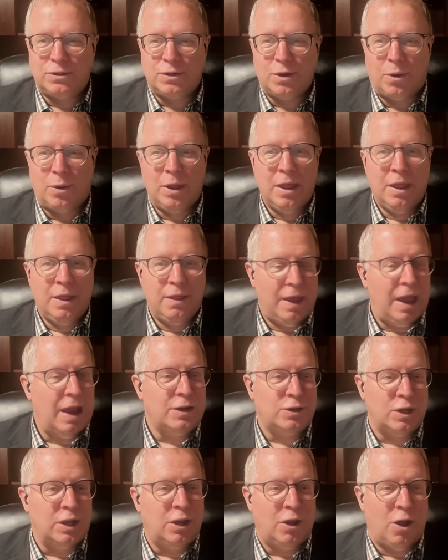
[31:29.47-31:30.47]
So they
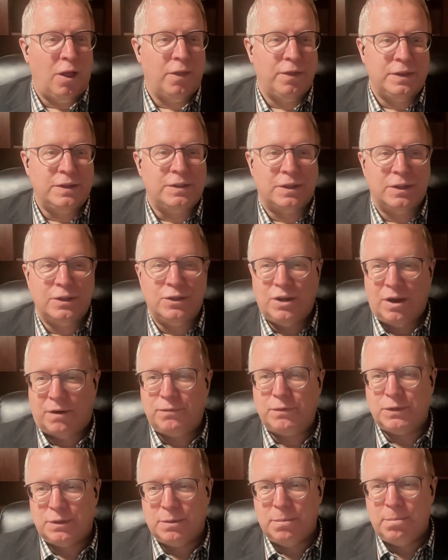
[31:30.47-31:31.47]
actually call this the
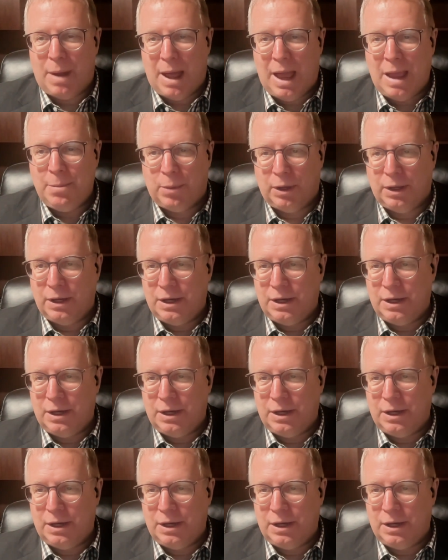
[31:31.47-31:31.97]
Jefferson Bible.